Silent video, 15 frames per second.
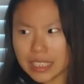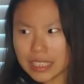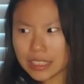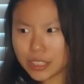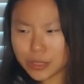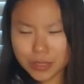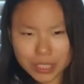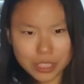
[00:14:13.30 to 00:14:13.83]

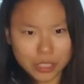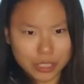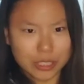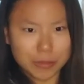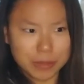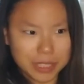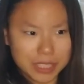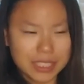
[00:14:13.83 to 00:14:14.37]
through this
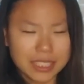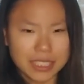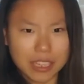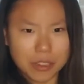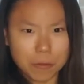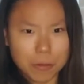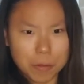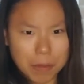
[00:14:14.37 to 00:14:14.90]
Christmas season,
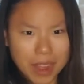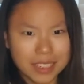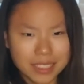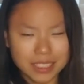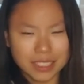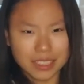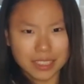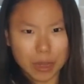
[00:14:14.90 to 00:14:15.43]
it
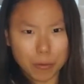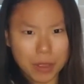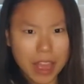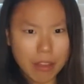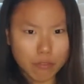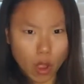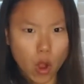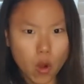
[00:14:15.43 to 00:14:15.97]
reminds us that we
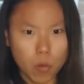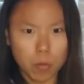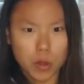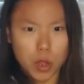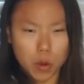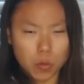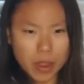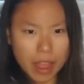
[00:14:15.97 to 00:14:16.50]
have hope.
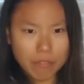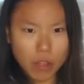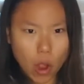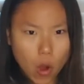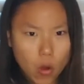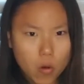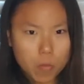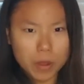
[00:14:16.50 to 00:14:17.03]
We have
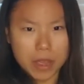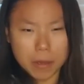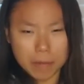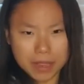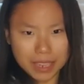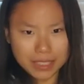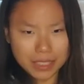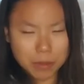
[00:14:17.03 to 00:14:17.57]
hope
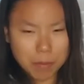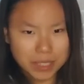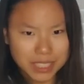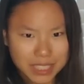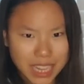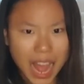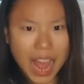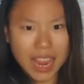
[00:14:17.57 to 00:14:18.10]
because the
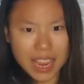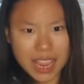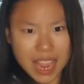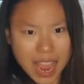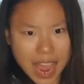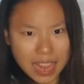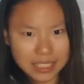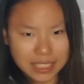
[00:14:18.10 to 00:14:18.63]
Messiah
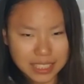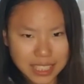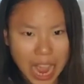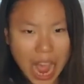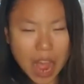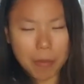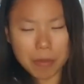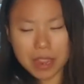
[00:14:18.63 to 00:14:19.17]
has
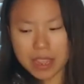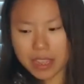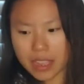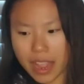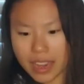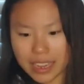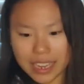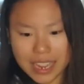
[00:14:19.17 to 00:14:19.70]
come
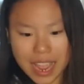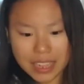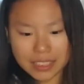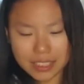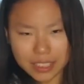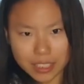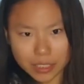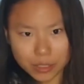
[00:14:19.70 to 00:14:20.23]
and he
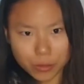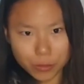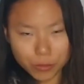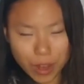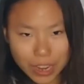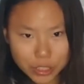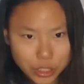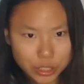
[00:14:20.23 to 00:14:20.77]
has
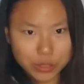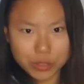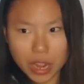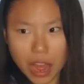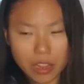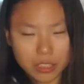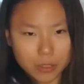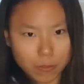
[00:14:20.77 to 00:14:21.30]
rescued
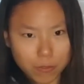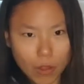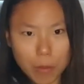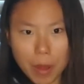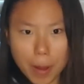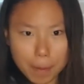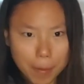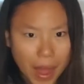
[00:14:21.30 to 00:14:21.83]
us
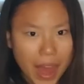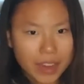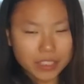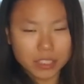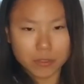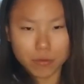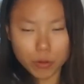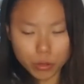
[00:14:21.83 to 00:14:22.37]
from our
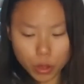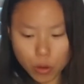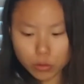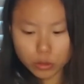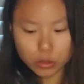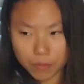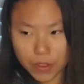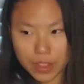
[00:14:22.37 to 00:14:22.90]
bondage for
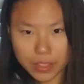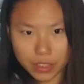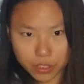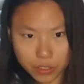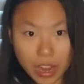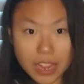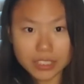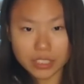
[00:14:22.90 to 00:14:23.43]
those who faith in
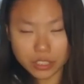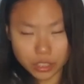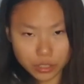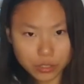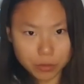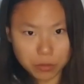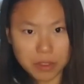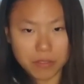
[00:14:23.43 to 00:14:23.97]
Christ and
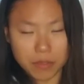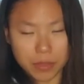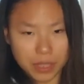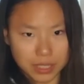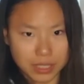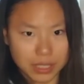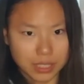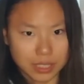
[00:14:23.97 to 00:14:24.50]
turned away from
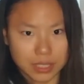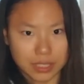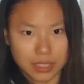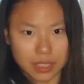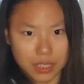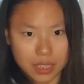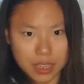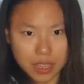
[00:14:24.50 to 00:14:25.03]
their sins.
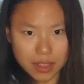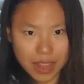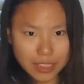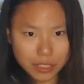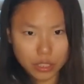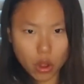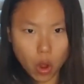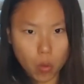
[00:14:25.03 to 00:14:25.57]

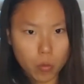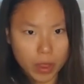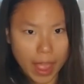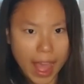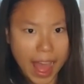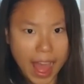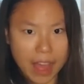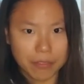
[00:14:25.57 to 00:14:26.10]
That's the hope we
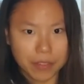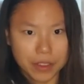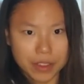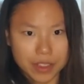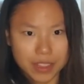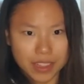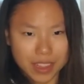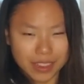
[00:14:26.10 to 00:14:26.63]
have.
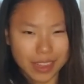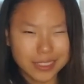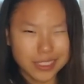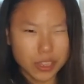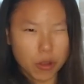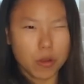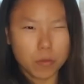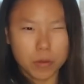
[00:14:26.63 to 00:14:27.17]
And that's
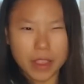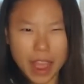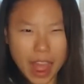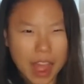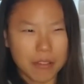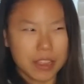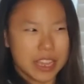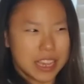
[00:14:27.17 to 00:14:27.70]
the hope we
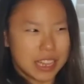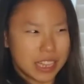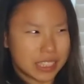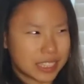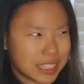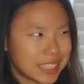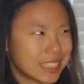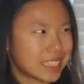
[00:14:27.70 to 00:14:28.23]
have in this
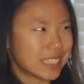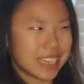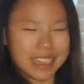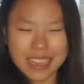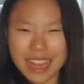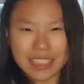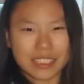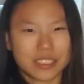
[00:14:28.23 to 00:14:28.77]
season,
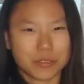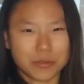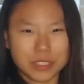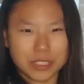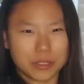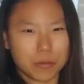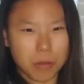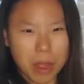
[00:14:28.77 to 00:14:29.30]
and that's the
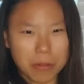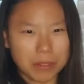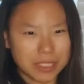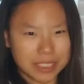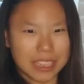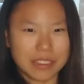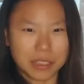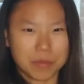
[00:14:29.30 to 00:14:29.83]
reason why we
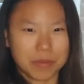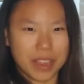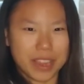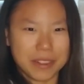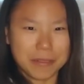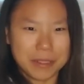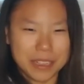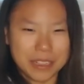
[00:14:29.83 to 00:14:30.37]

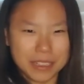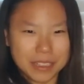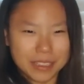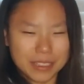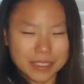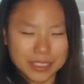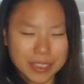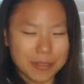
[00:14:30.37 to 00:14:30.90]
celebrate.
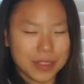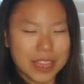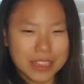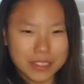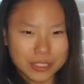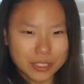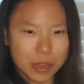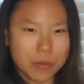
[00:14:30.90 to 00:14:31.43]
So thank
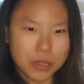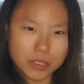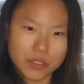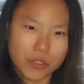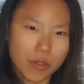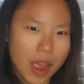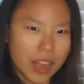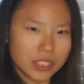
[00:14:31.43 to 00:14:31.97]
you so much
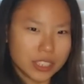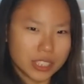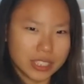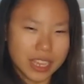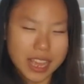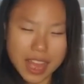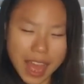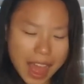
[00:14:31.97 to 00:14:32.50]
for
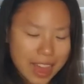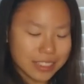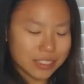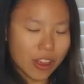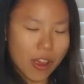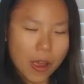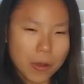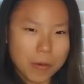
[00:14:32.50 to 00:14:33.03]
watching. As
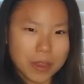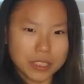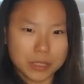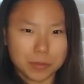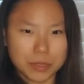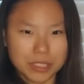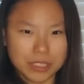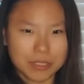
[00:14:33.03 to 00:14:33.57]
always,
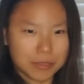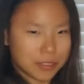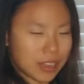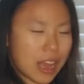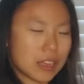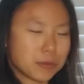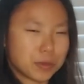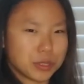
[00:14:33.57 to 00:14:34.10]
please
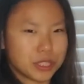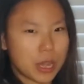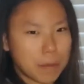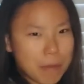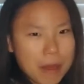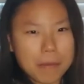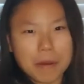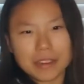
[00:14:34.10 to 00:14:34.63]
subscribe, push
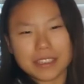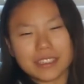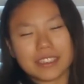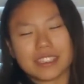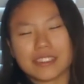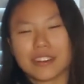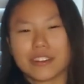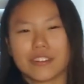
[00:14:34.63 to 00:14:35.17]
that bell button to
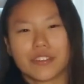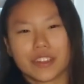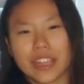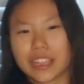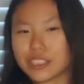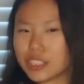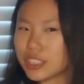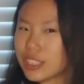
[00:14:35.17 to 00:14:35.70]
get
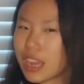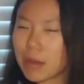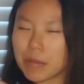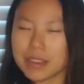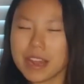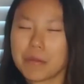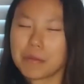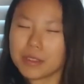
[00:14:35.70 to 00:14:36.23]
notification.
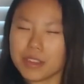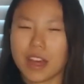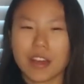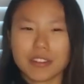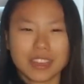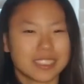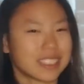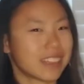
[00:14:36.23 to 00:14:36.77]
Comment down
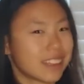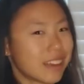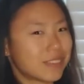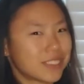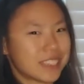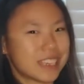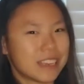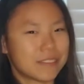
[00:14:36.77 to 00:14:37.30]
below because I'd love
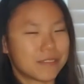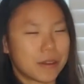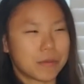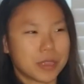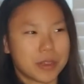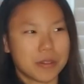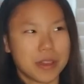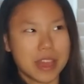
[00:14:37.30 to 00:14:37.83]
to hear from
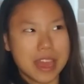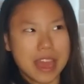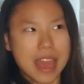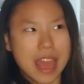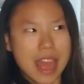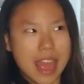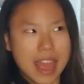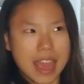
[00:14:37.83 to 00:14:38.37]
you.
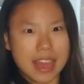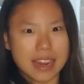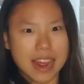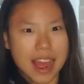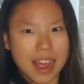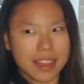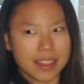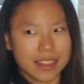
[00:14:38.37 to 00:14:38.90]
And
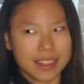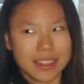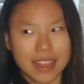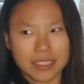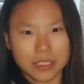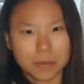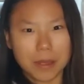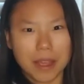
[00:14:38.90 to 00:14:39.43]
I think
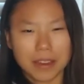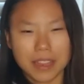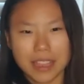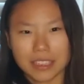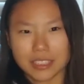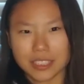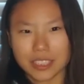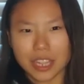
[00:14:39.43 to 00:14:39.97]
that's about
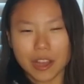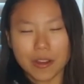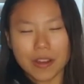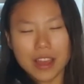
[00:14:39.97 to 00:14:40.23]
it. So